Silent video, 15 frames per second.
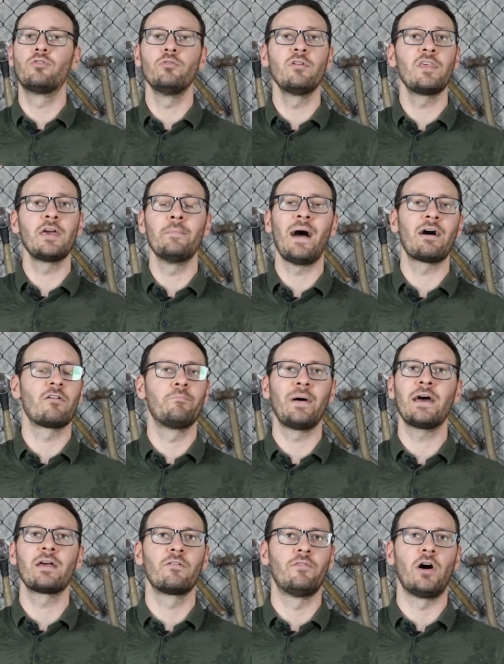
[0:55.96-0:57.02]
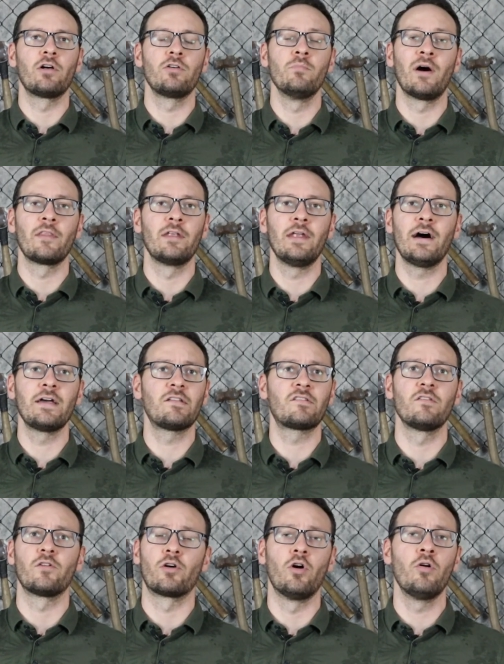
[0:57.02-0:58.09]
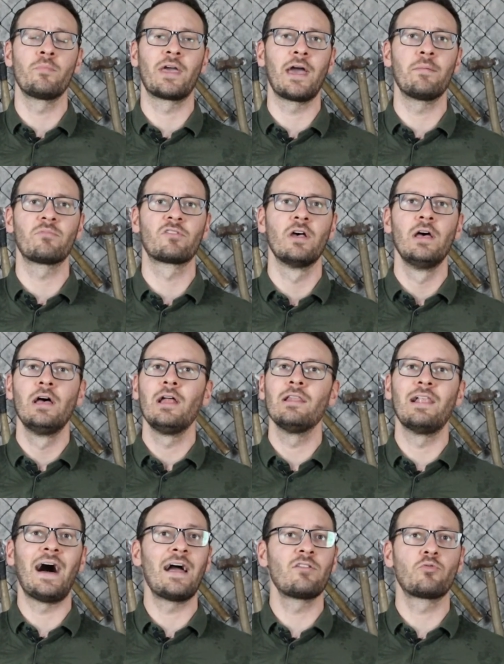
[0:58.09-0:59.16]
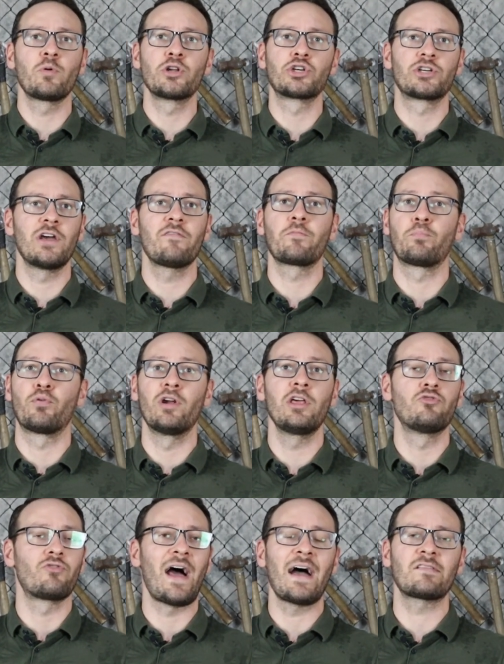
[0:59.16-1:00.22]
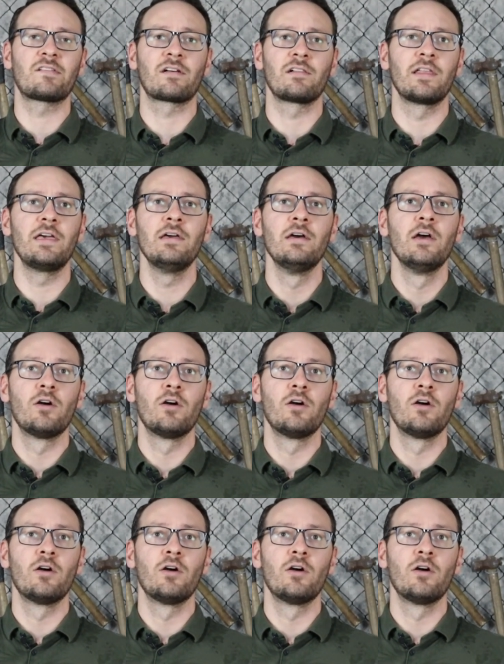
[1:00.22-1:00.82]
due to the amount of betting volume on the Knights in their home games, lines would shift pretty drastically